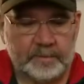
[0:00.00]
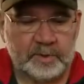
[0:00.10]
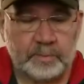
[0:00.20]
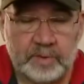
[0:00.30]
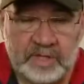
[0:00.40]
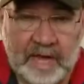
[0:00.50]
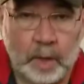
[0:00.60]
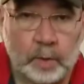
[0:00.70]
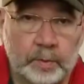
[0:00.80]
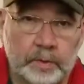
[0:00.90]
some
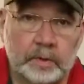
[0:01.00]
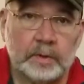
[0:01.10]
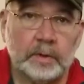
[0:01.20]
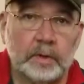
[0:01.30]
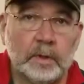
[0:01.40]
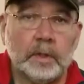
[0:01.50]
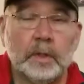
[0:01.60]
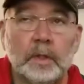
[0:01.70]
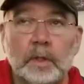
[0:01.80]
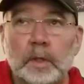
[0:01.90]
sound
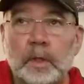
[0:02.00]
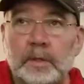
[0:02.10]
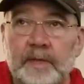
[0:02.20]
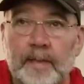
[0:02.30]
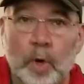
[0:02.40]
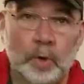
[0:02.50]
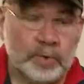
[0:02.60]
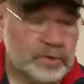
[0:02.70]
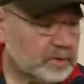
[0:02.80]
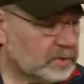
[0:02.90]

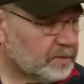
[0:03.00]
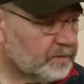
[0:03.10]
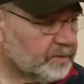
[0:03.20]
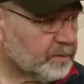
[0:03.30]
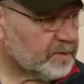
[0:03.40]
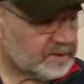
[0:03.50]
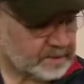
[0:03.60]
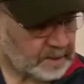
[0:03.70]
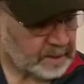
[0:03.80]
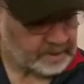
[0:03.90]
demos for
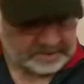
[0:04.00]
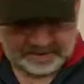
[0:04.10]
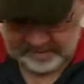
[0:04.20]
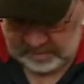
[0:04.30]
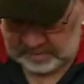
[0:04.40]
this X7.